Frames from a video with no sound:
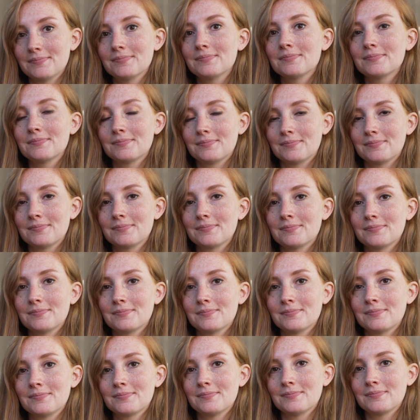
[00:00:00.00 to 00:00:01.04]

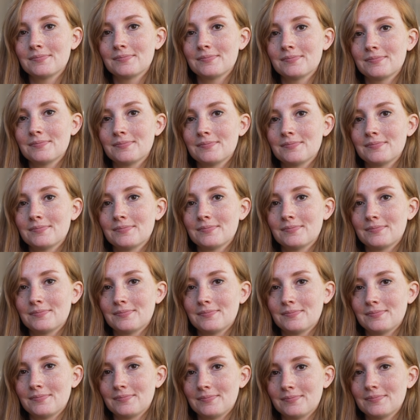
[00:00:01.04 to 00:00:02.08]

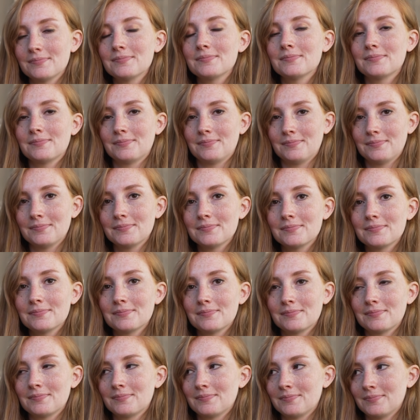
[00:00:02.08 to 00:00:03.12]

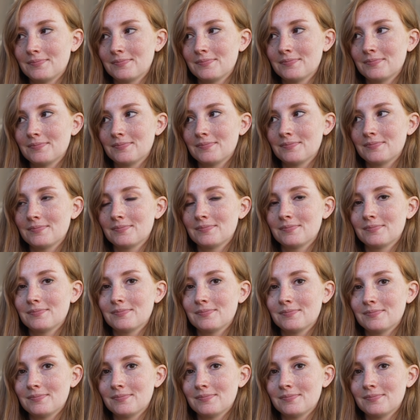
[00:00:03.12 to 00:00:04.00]
The person shown says nothing.